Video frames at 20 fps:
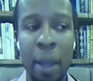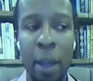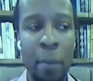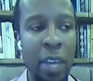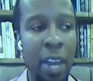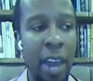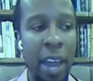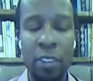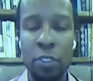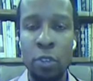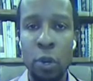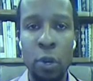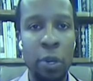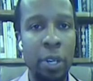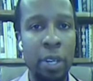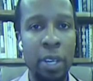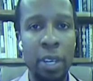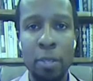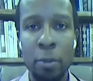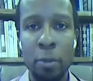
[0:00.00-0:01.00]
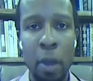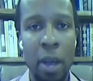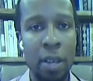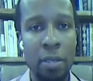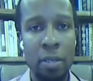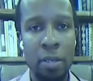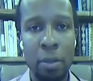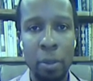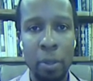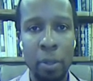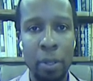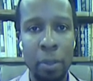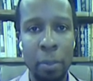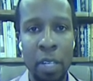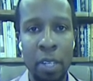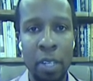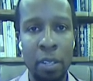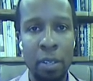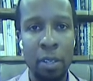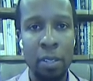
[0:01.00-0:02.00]
I mean, as early as possible. I
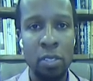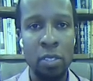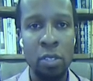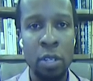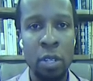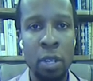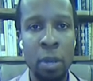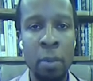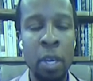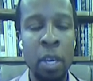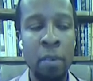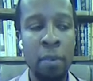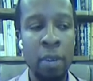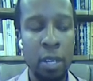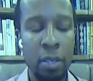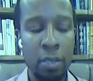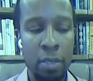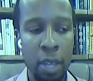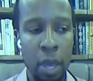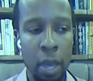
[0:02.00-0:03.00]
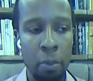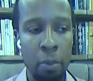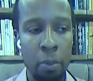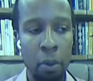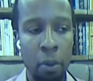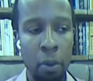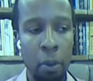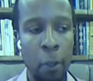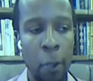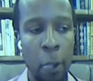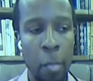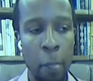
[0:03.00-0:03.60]
mean, so let me give an example.